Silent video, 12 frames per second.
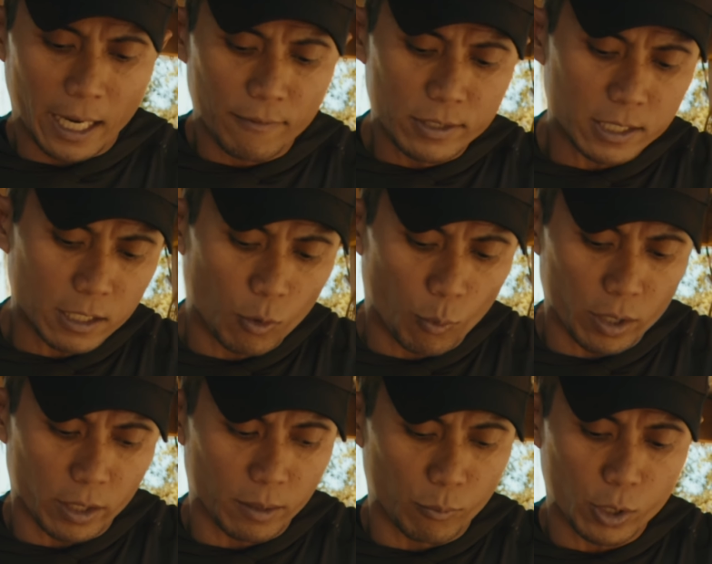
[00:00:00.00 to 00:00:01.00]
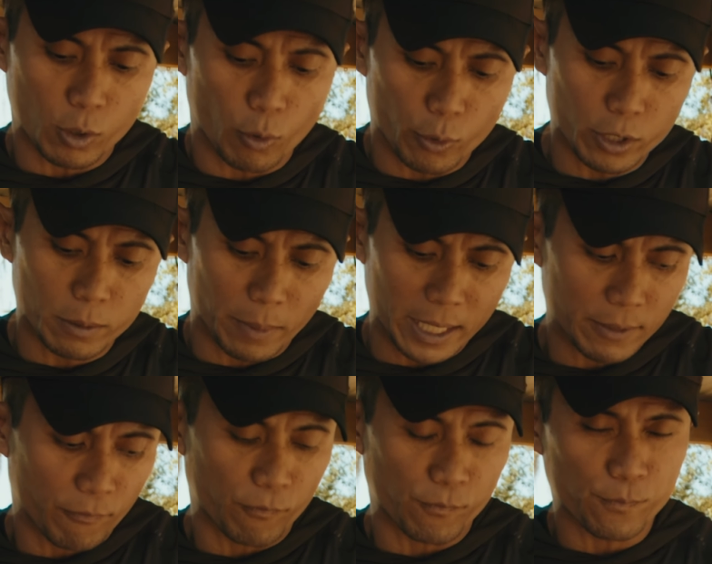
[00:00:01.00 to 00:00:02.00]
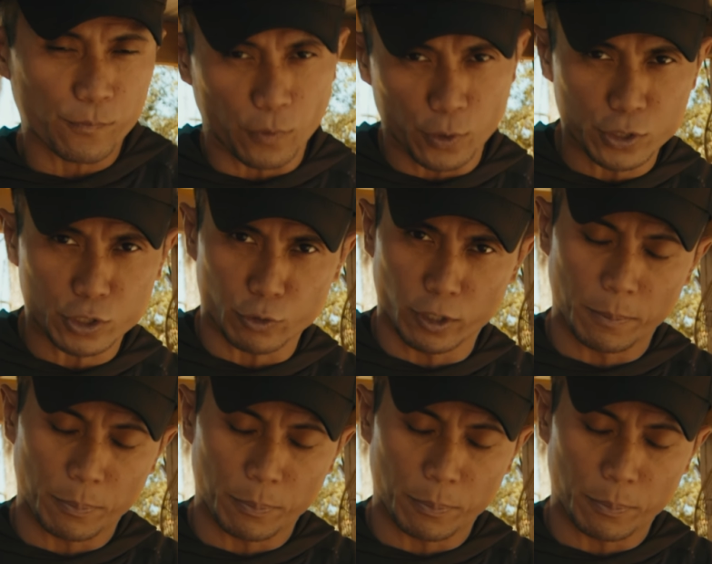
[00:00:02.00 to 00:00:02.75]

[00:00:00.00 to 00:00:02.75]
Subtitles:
every single one of them recorded my first trigger